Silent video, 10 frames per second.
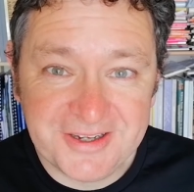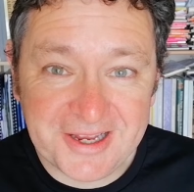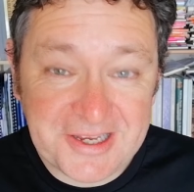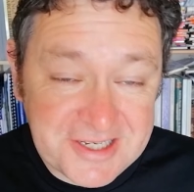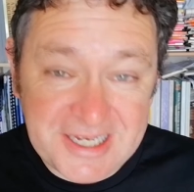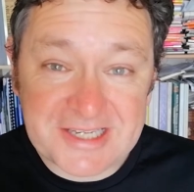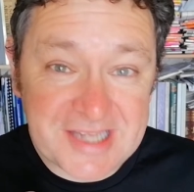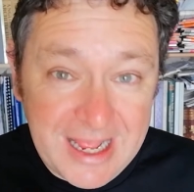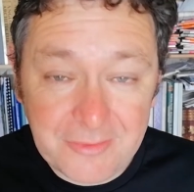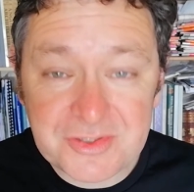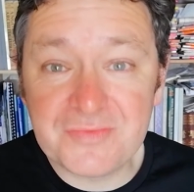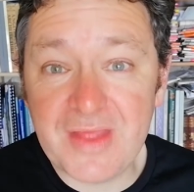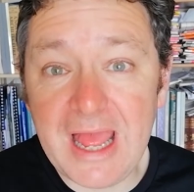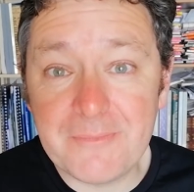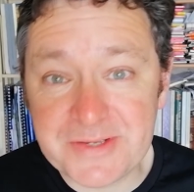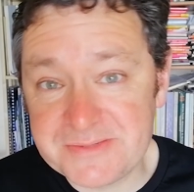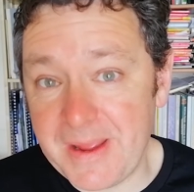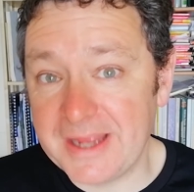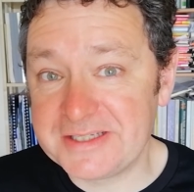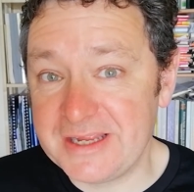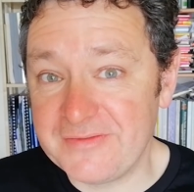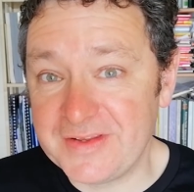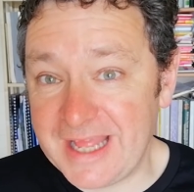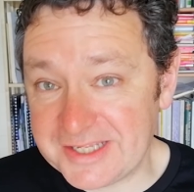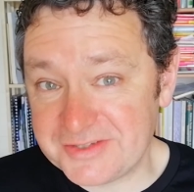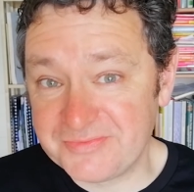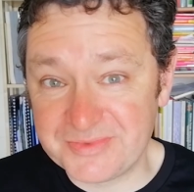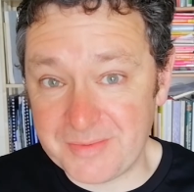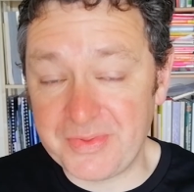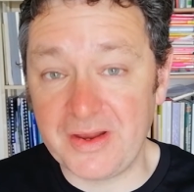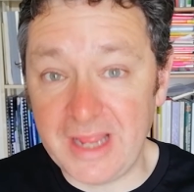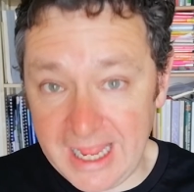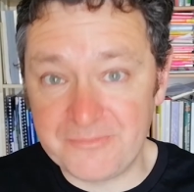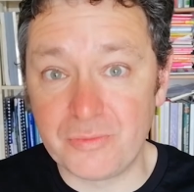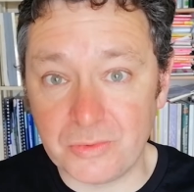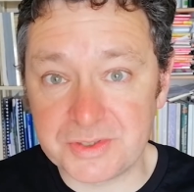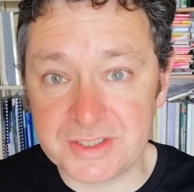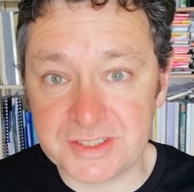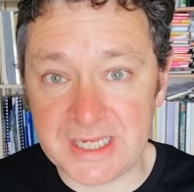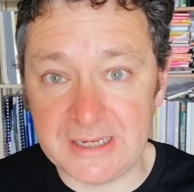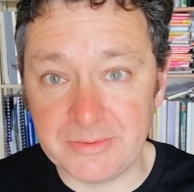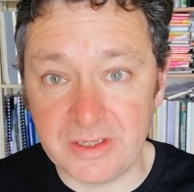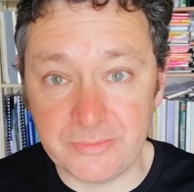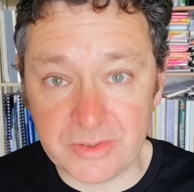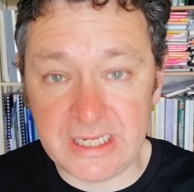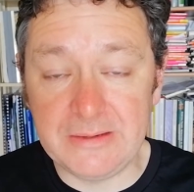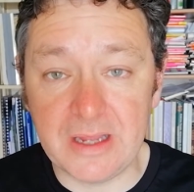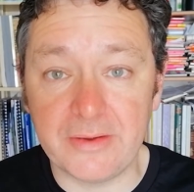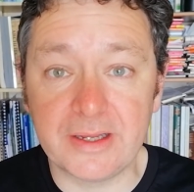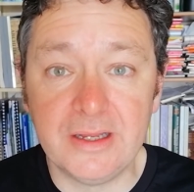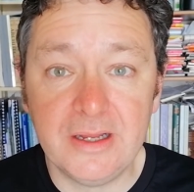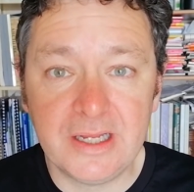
And indeed, it's out of that perspective, and that's something I have brought to the table, and I will keep going.